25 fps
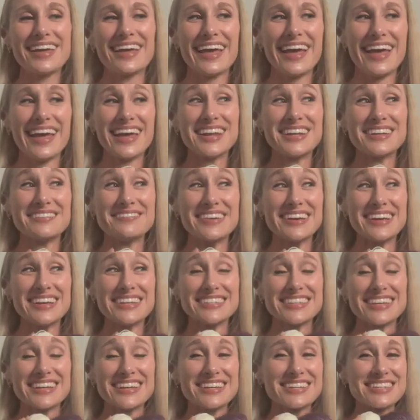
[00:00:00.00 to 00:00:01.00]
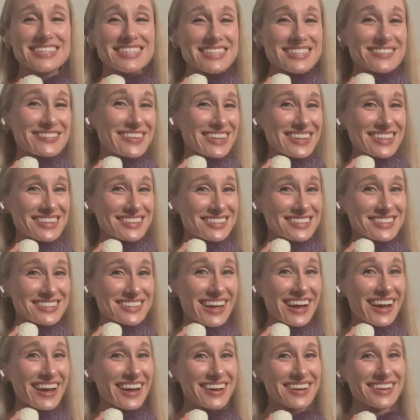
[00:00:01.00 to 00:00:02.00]
an amazing, sweet little
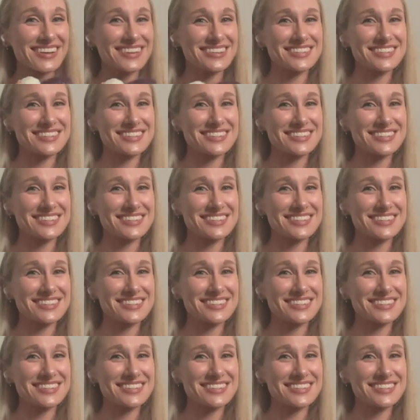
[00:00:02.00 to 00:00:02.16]
sock.